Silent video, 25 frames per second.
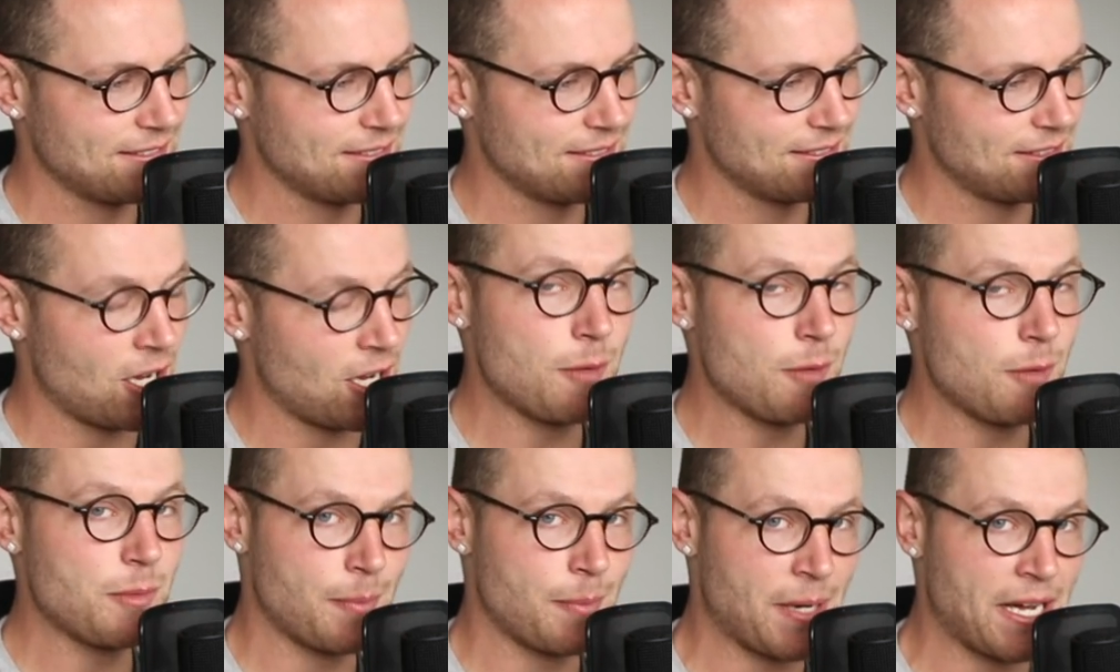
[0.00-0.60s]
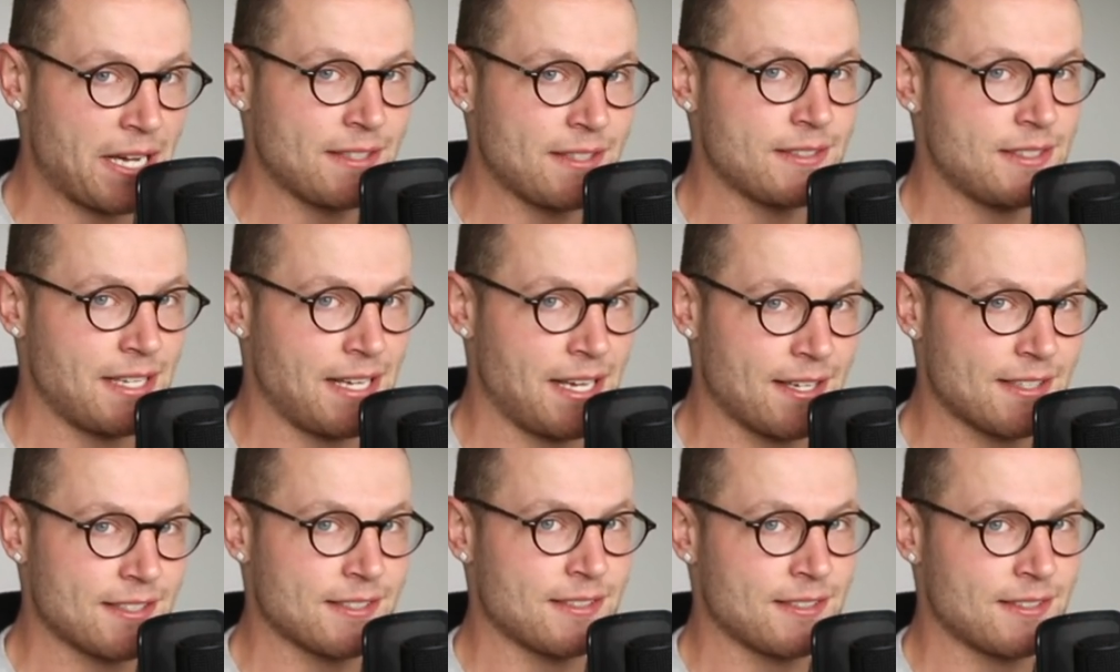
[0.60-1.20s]
I hope you paid your
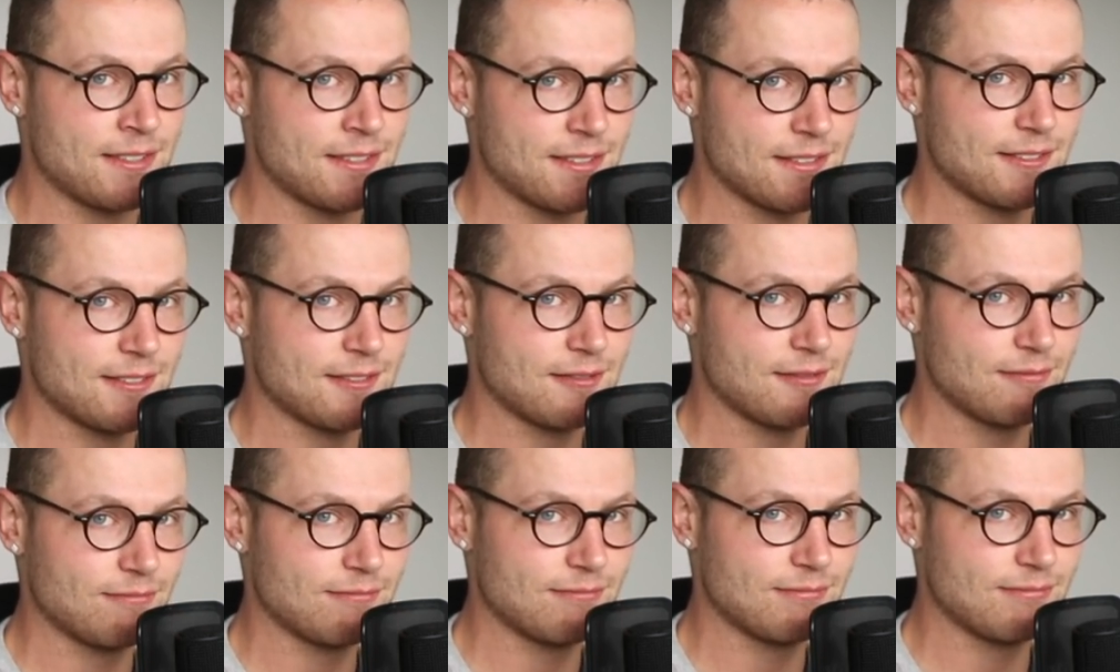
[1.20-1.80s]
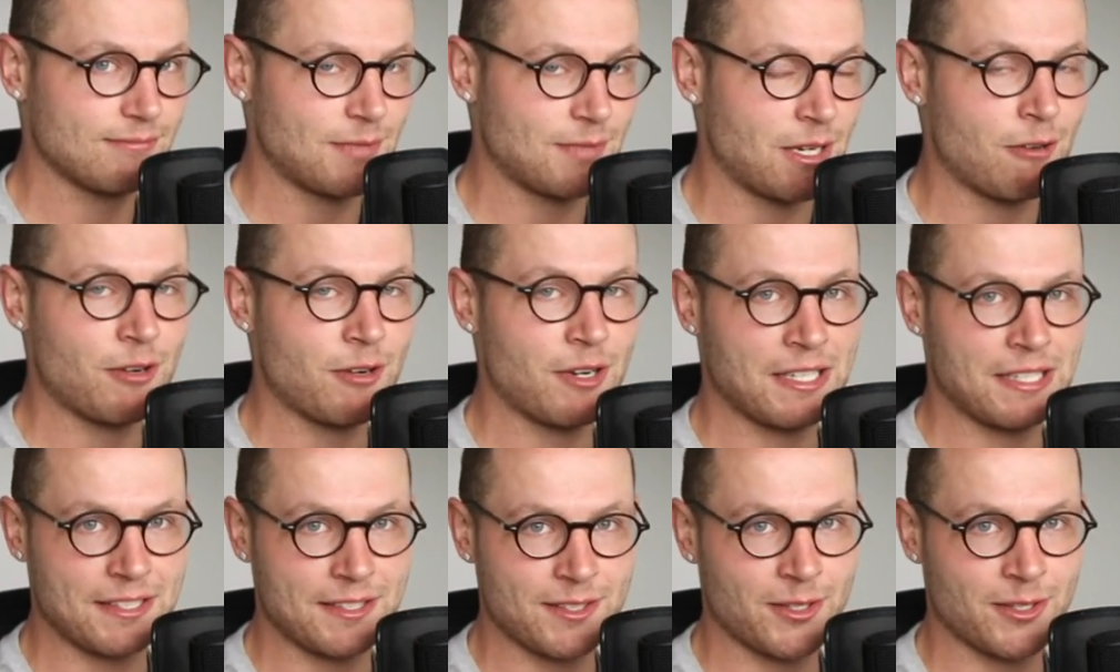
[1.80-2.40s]
taxes. I
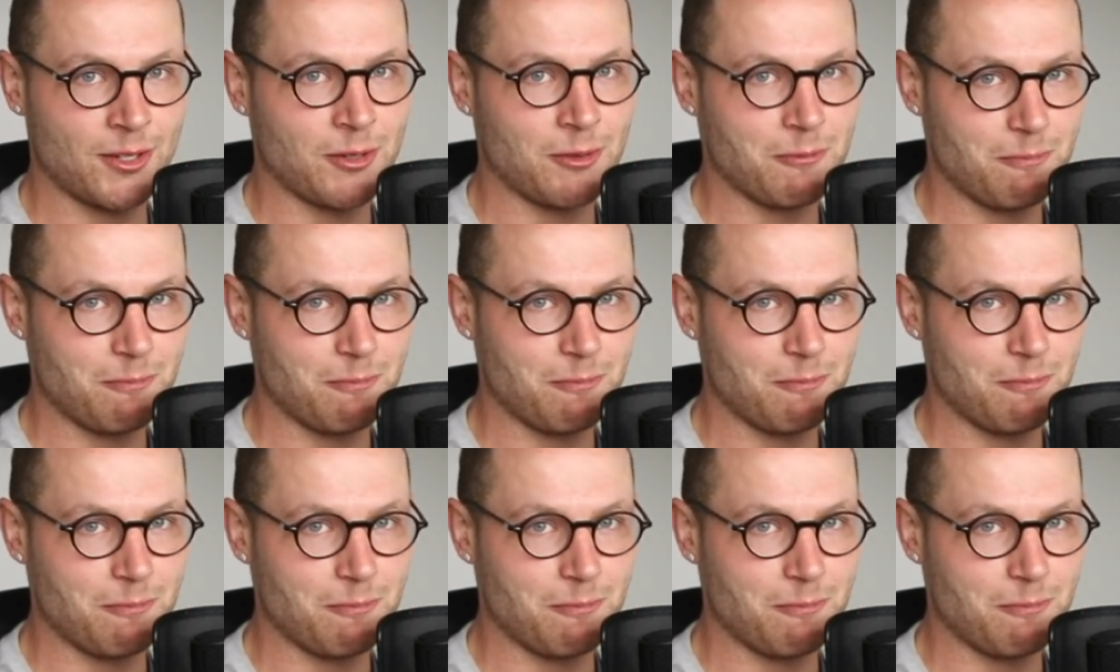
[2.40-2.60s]
really do.